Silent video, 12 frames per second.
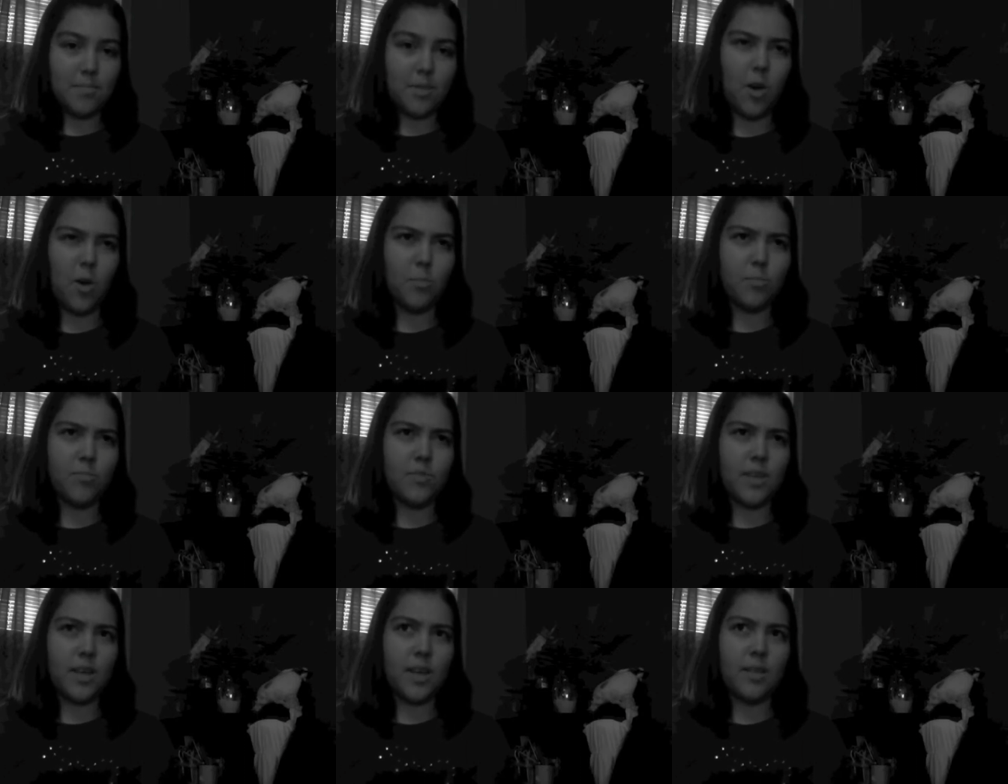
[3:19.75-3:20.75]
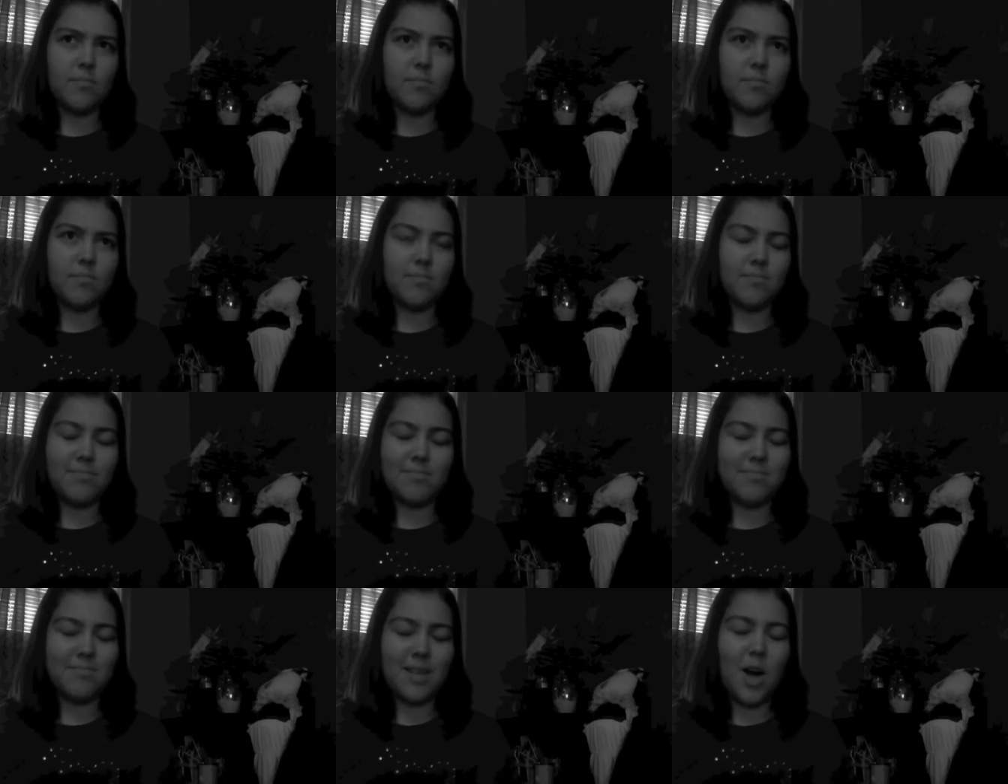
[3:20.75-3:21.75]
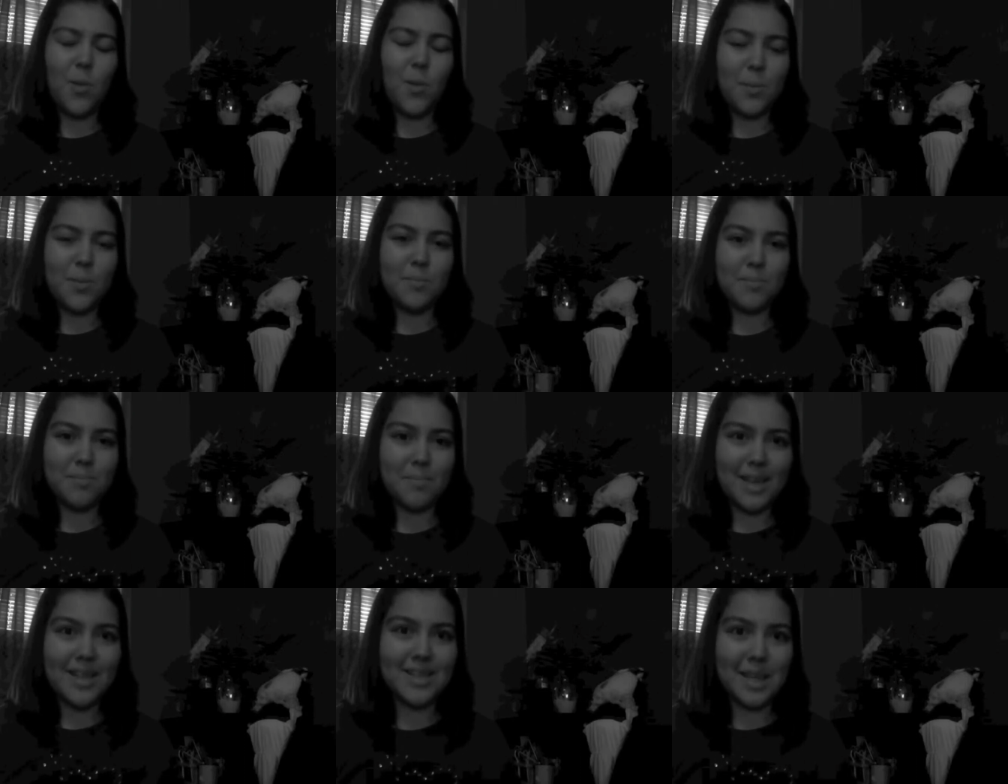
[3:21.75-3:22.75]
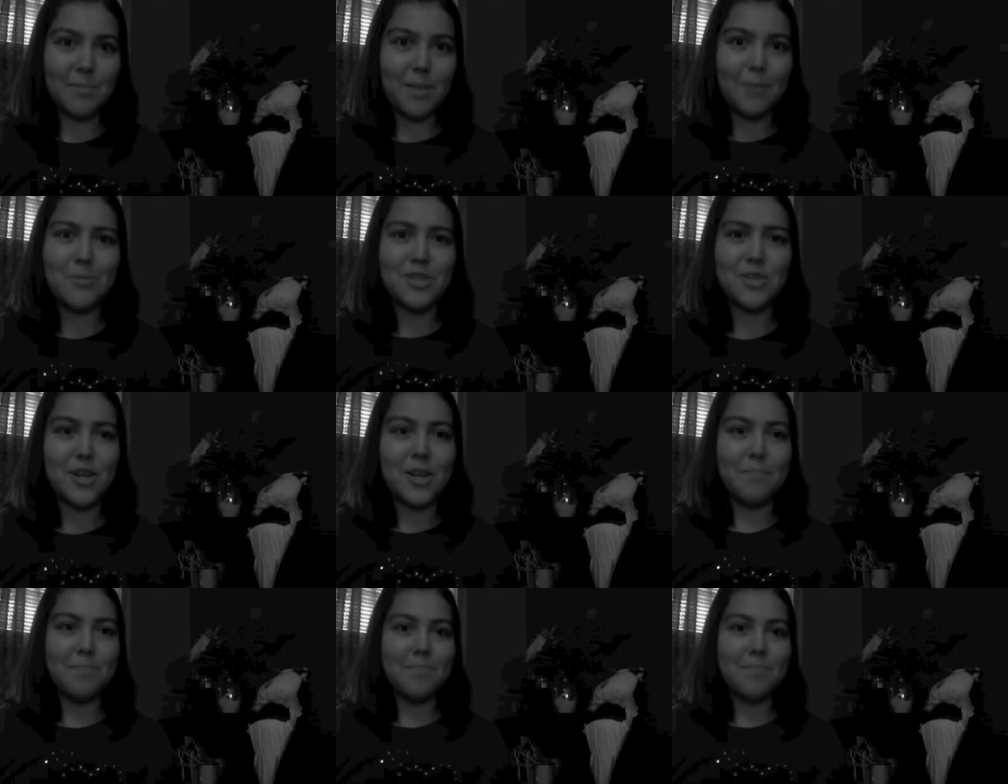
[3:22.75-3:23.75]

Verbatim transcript: Hopefully, I. I hope it made it seem that it was a dream.